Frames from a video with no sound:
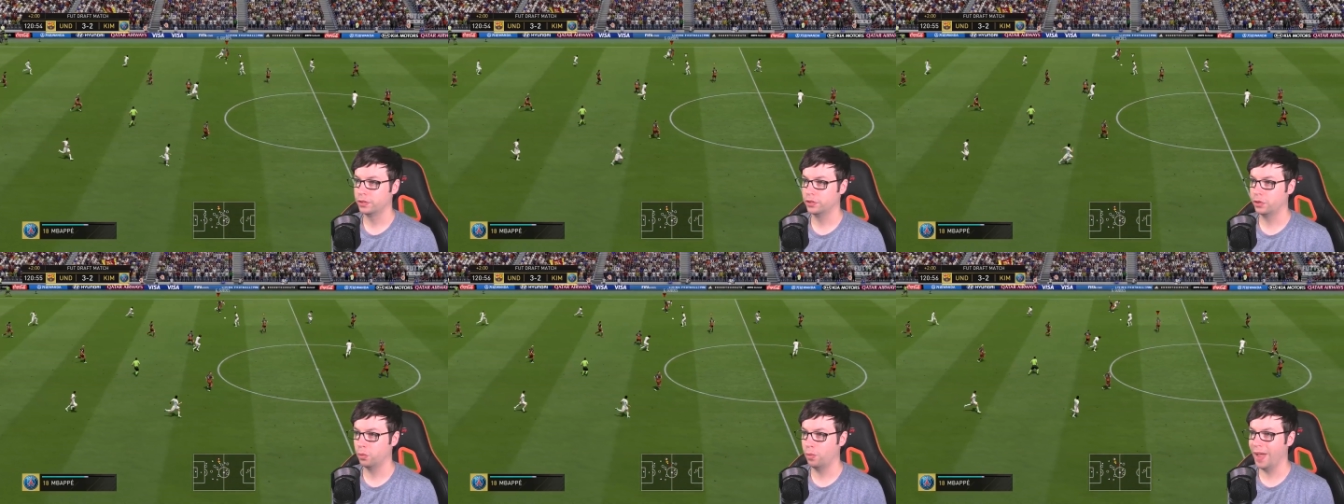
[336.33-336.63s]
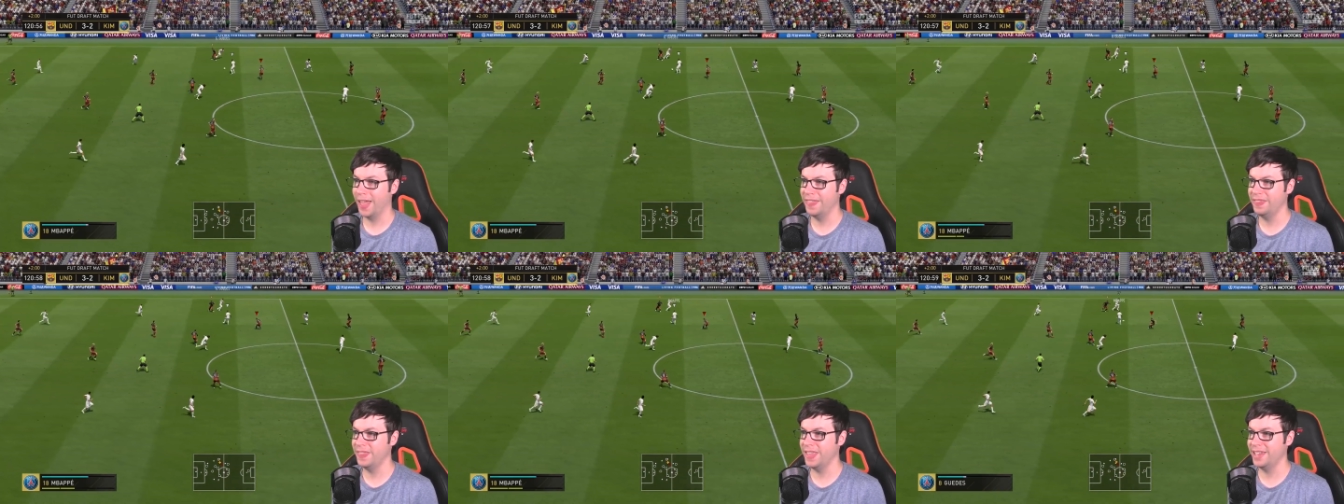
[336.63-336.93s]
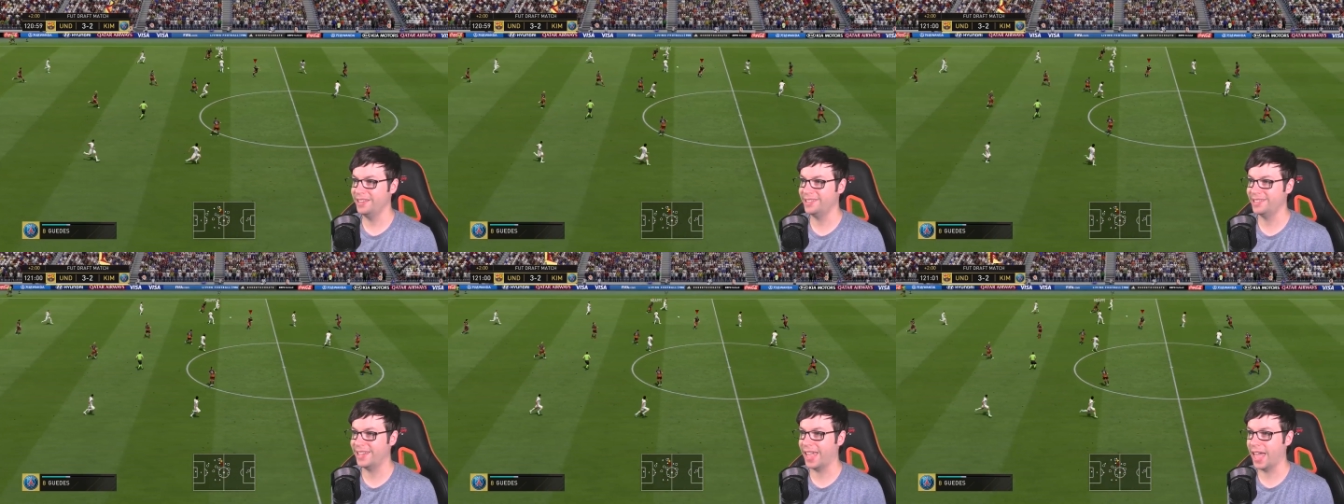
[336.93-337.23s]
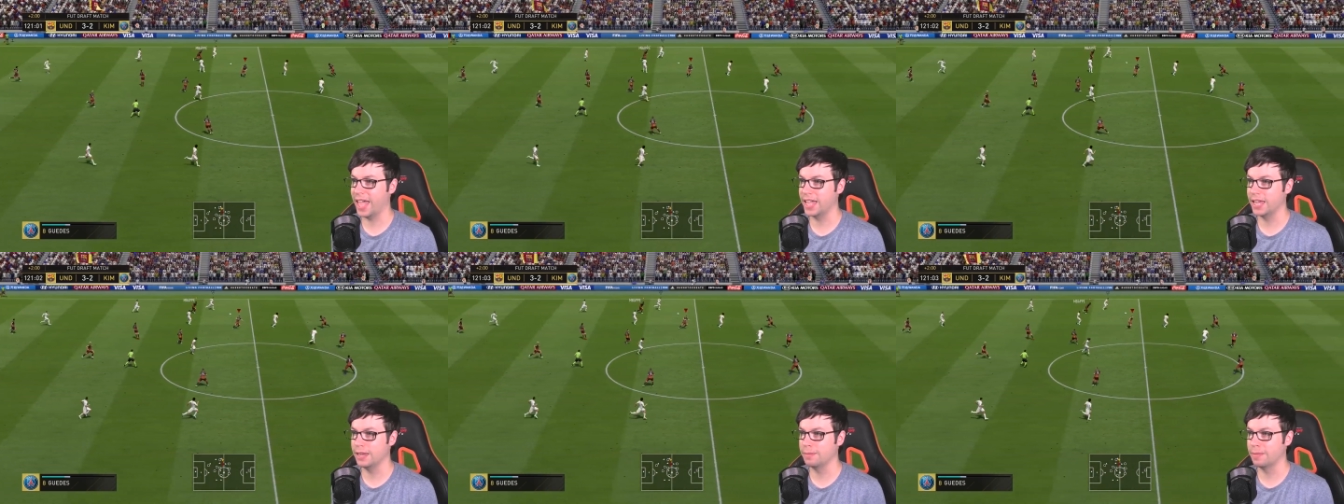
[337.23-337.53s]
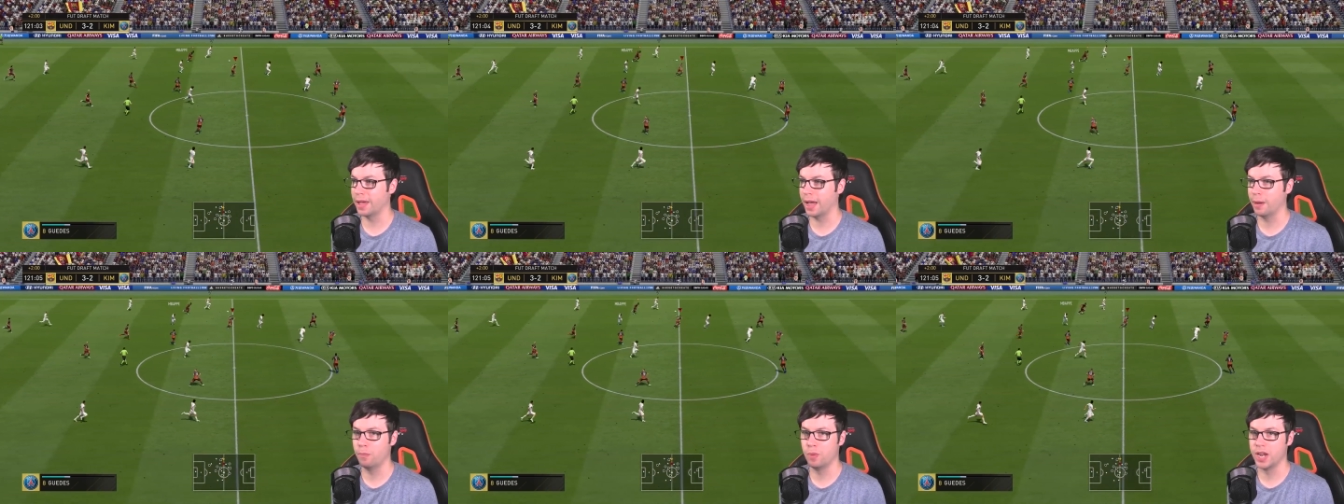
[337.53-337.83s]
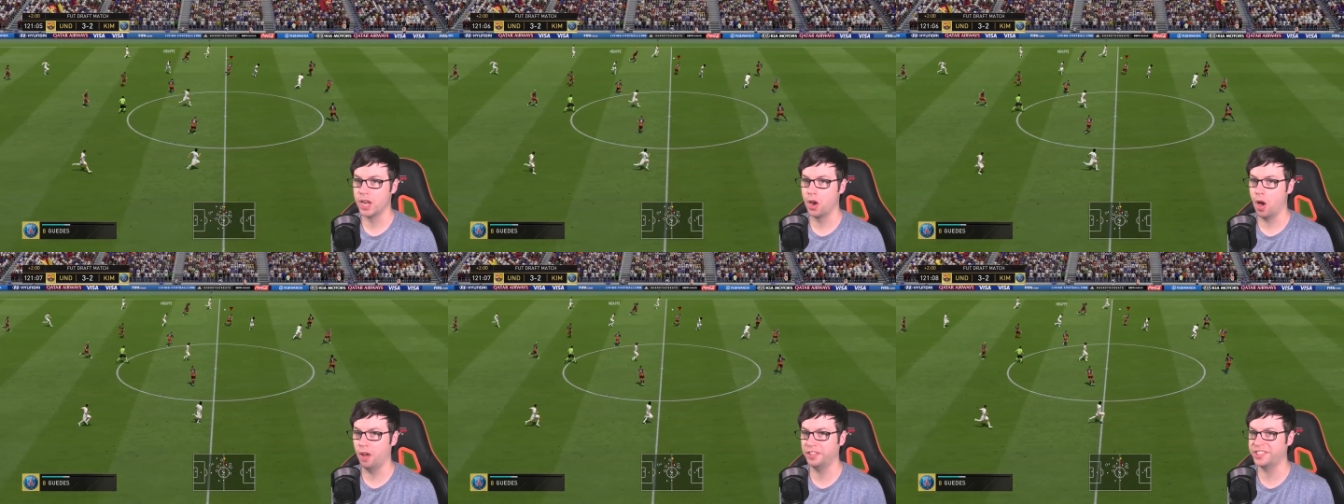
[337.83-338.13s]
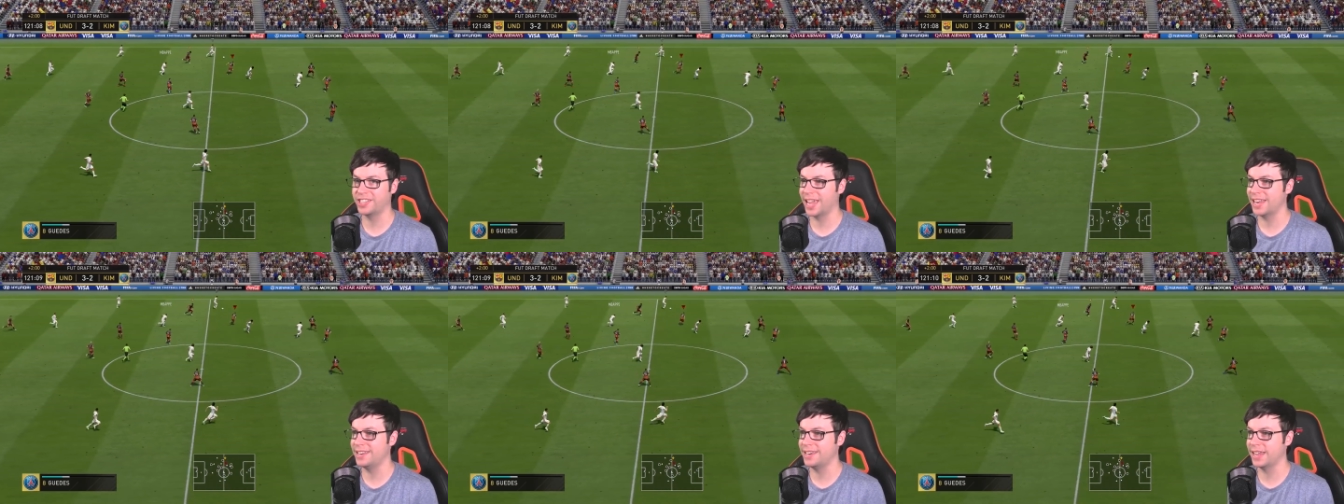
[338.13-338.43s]
to end this game, and we're
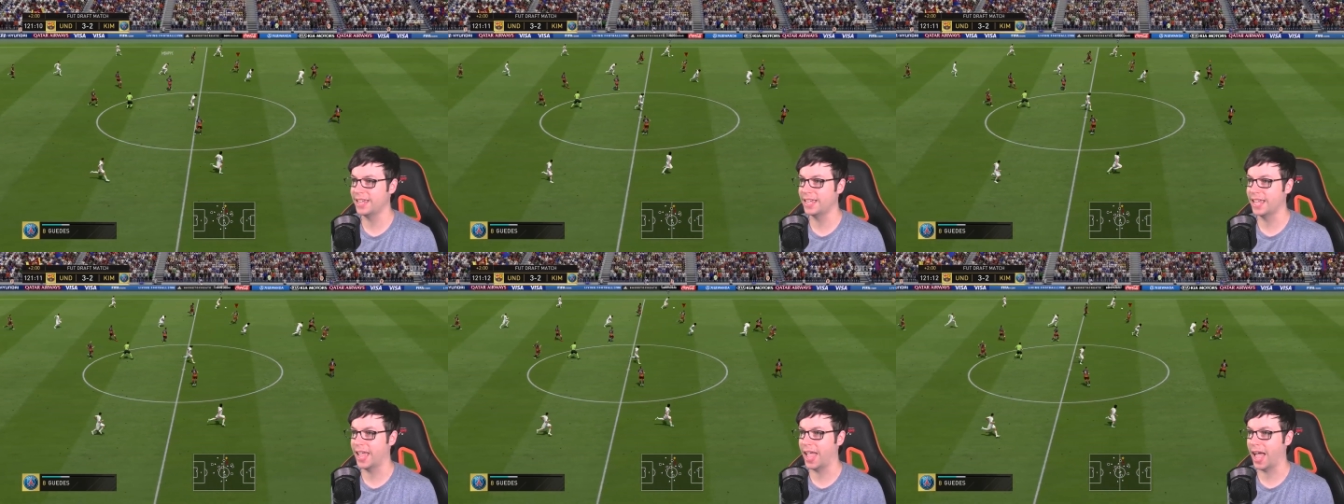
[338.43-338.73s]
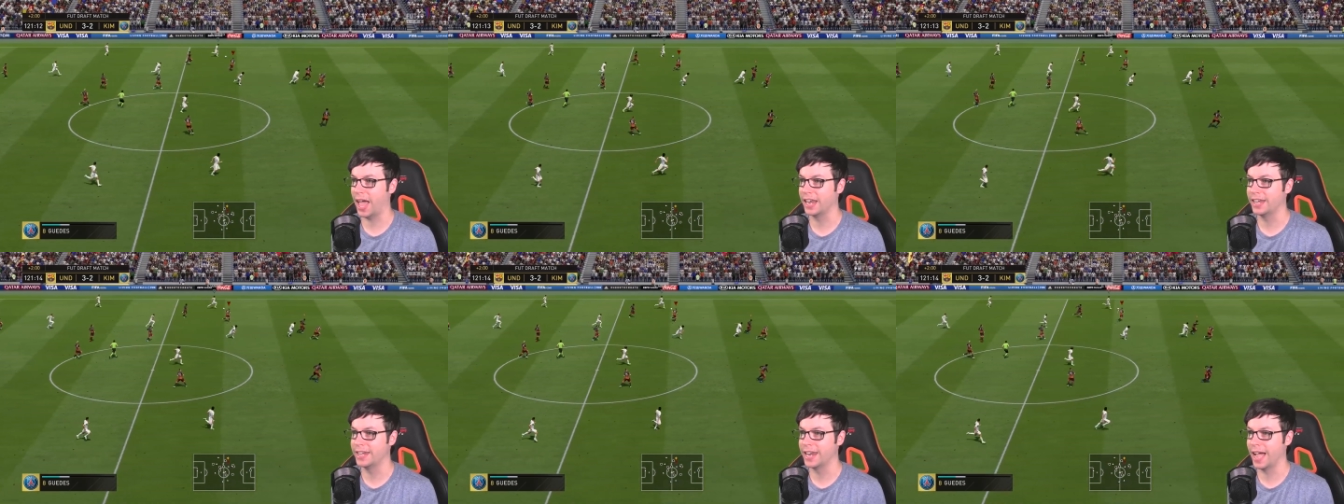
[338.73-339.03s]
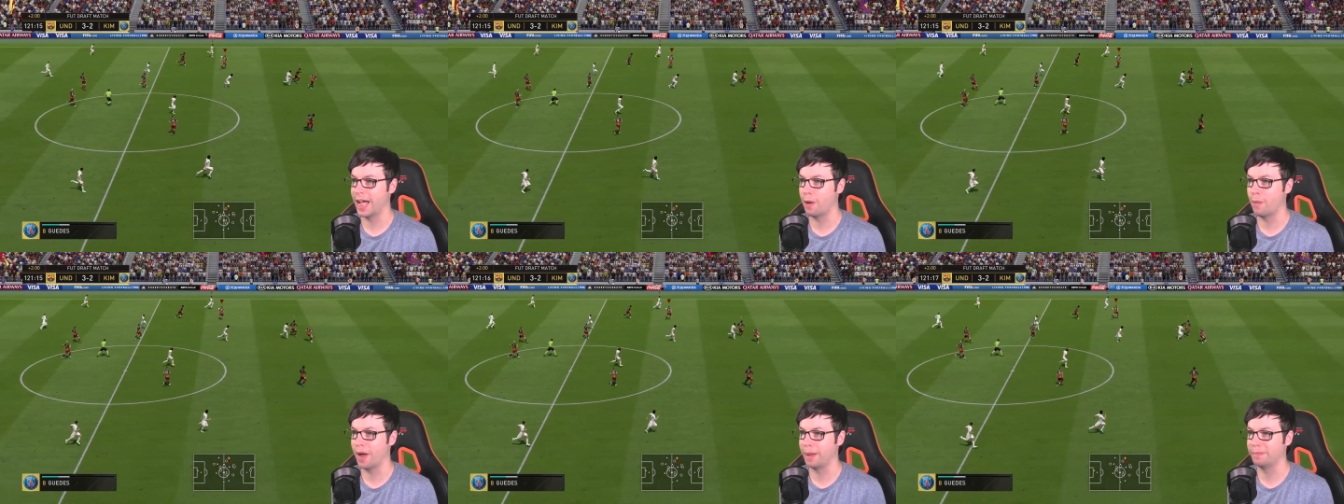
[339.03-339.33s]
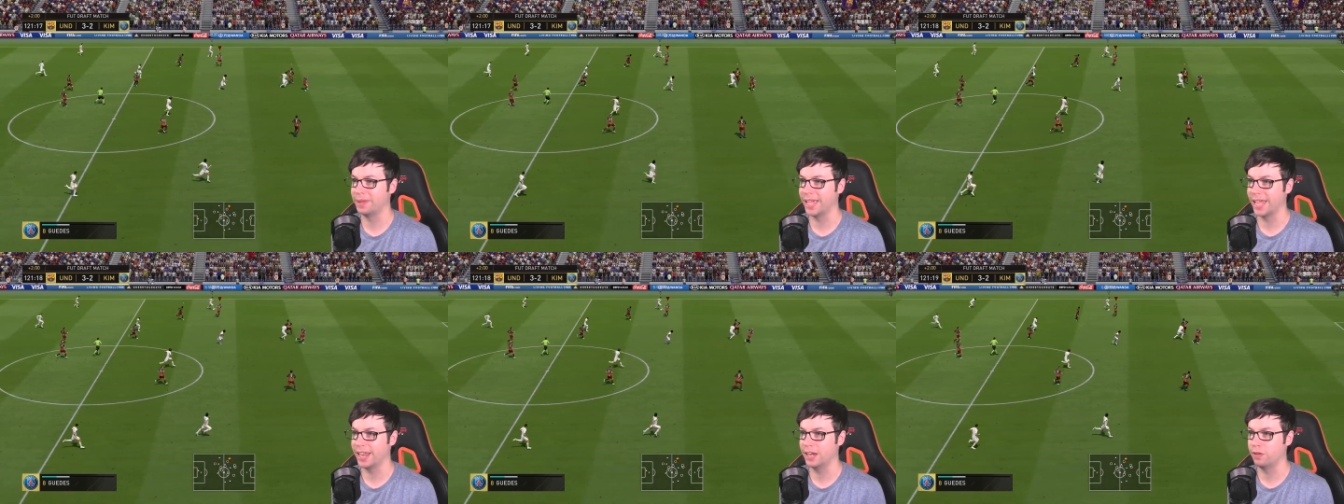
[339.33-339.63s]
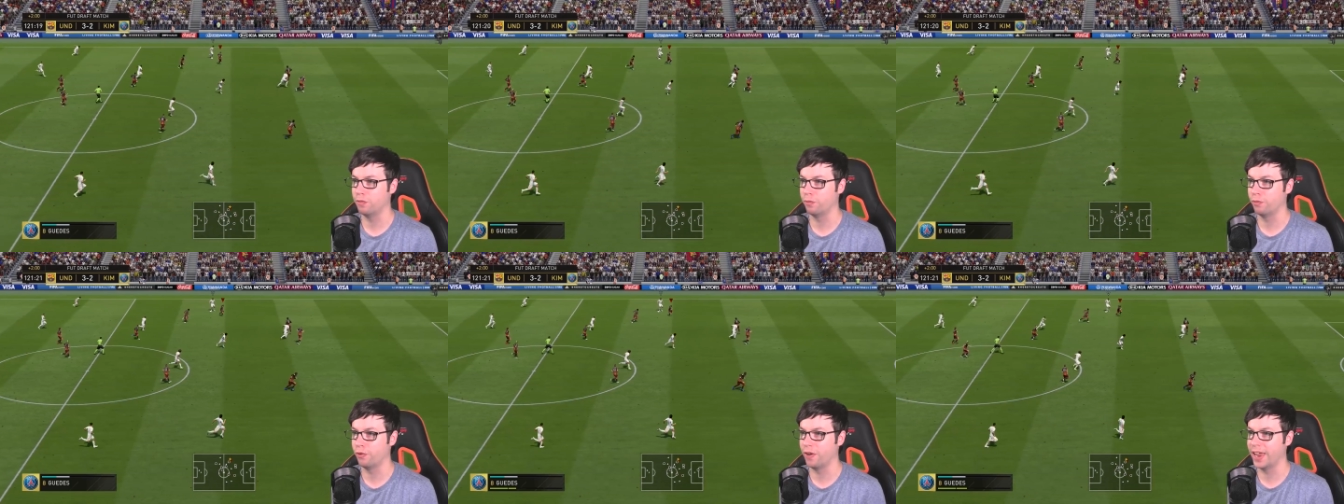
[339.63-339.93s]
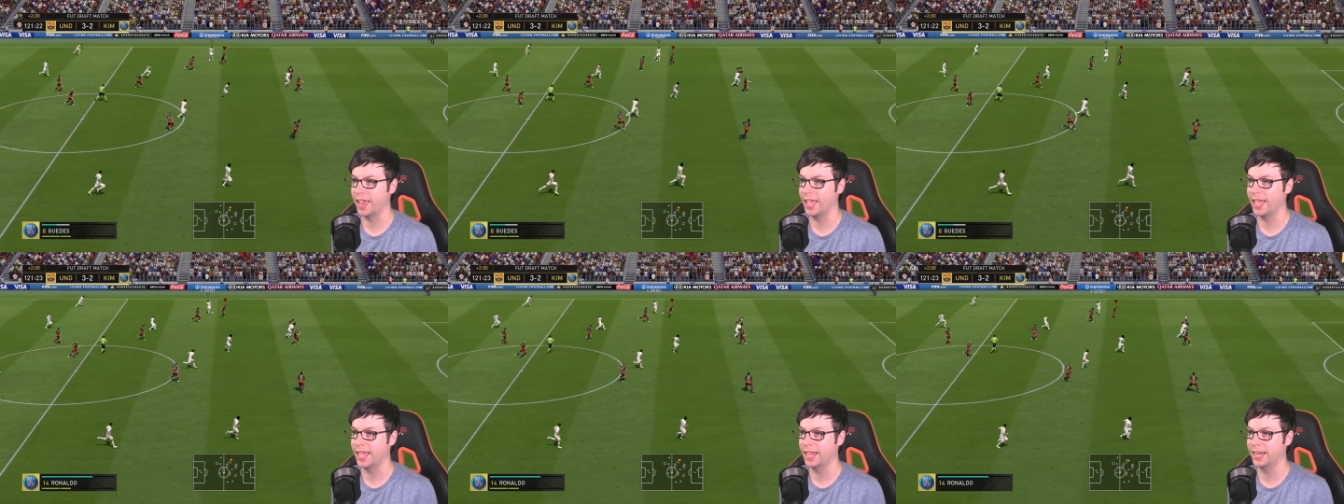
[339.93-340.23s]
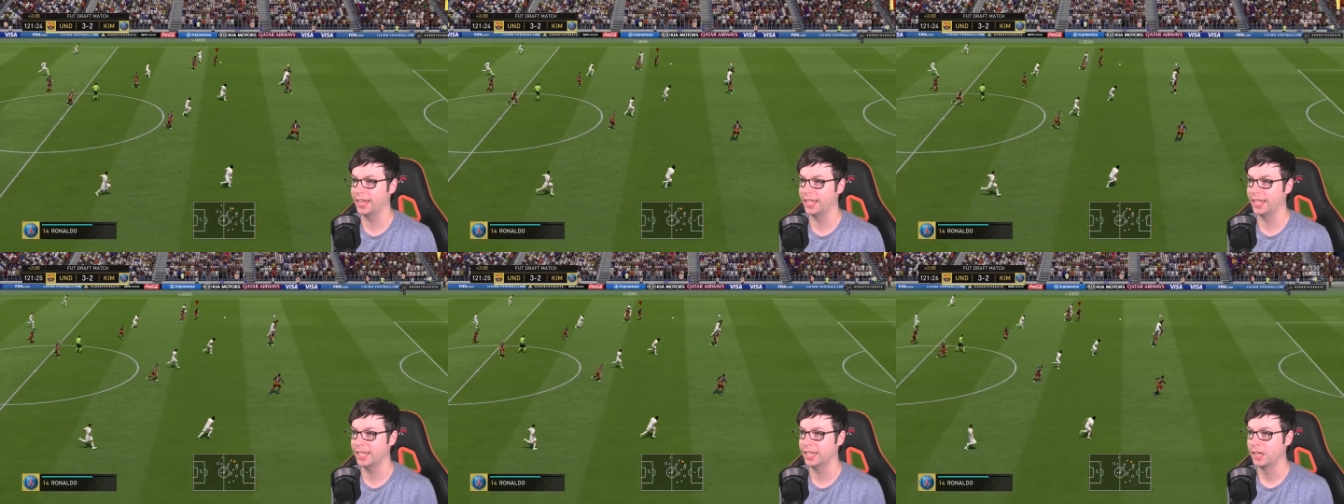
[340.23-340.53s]
not ending it, and now I'm getting
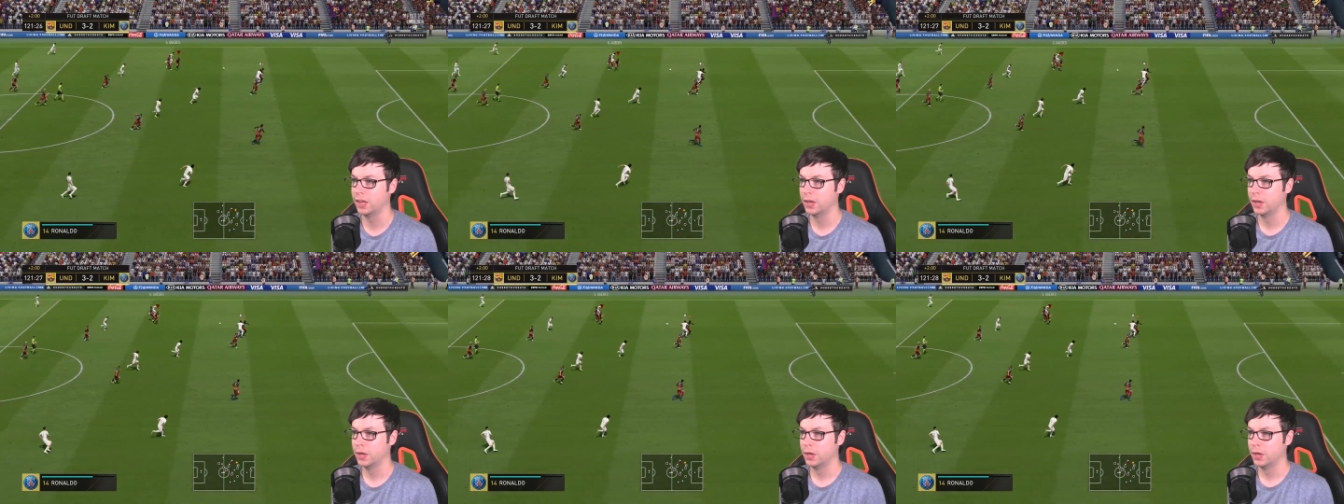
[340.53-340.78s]
really,